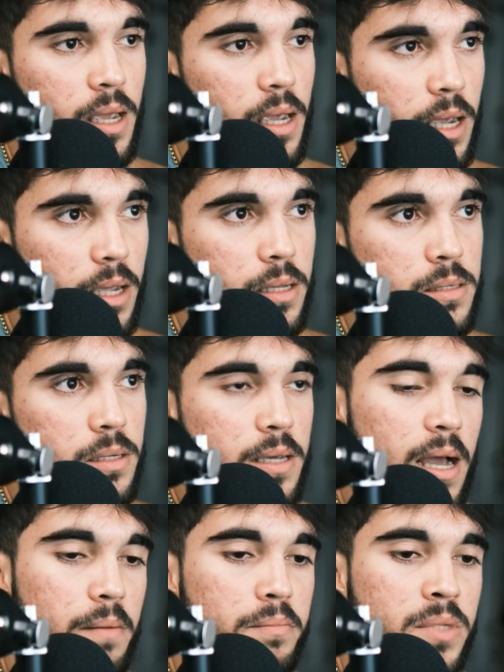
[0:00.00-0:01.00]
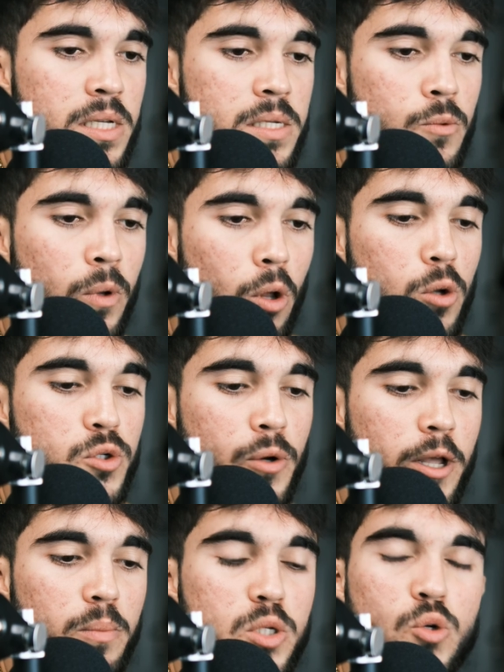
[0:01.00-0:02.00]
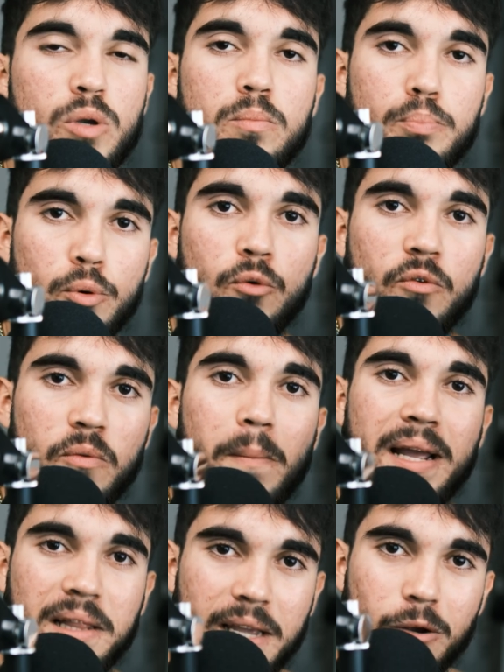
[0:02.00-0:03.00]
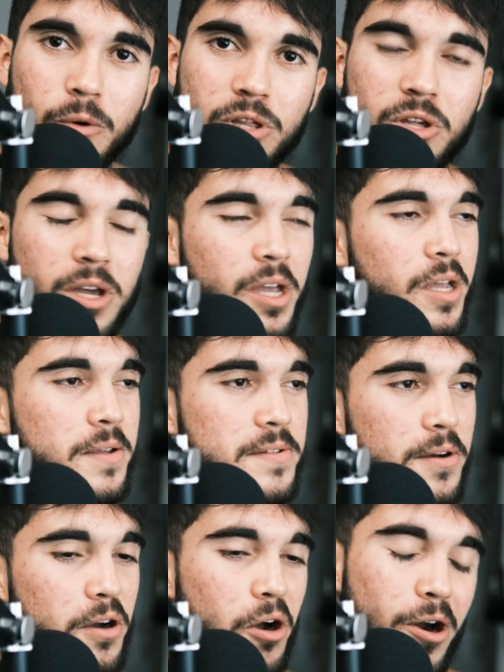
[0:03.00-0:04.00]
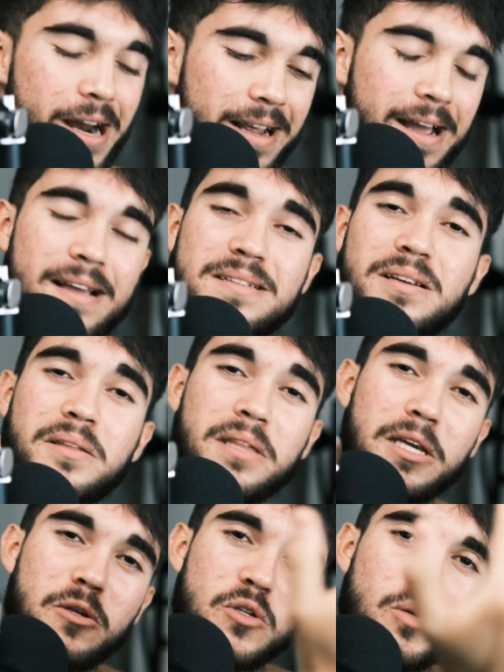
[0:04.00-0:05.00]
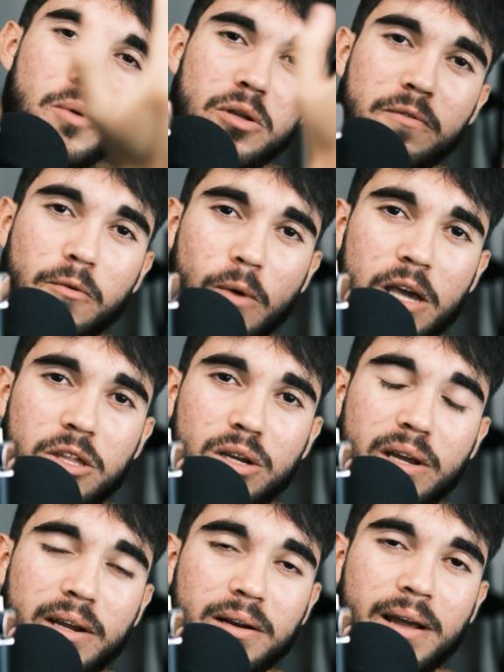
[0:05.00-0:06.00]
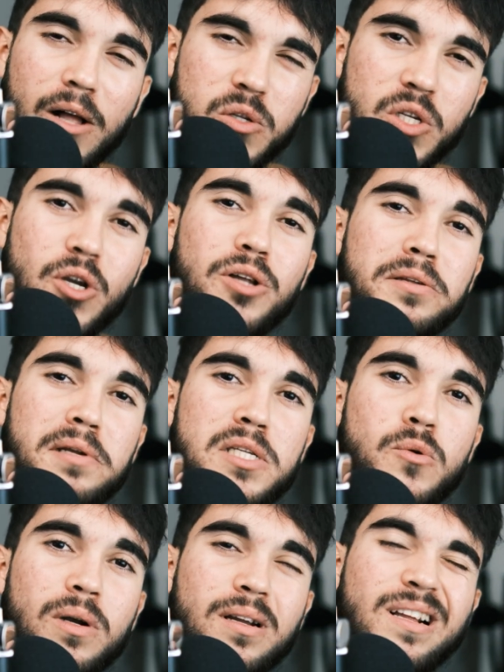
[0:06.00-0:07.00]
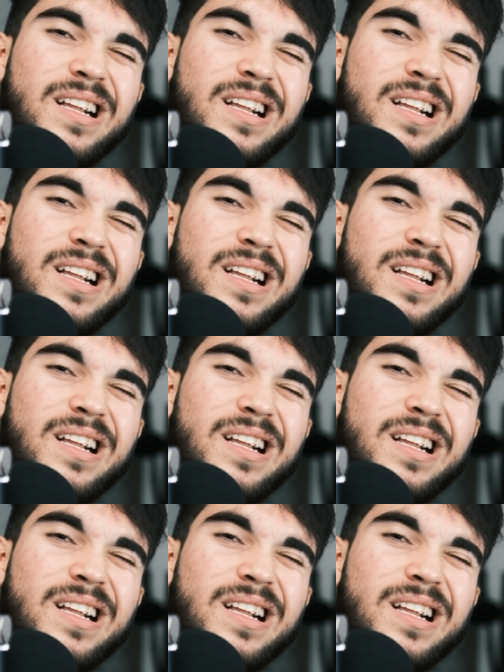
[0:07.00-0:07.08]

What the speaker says: And yeah, this will also help me to improve my language. So, alright guys, thank you so much for watching and I'll see you on the next one.